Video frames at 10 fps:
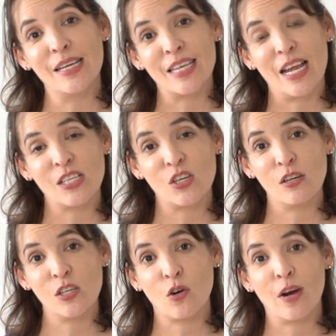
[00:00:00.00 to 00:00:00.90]
to test on
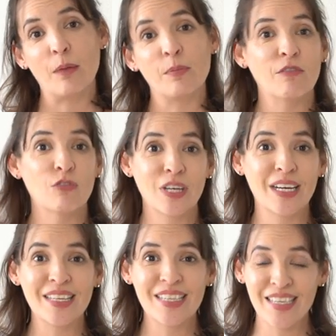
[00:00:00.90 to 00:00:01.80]
a scrap. If you're
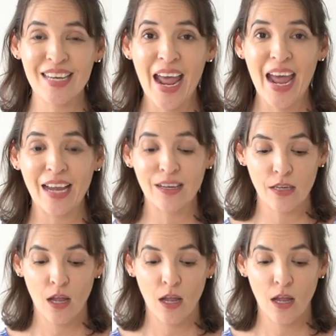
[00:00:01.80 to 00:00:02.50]
getting snags,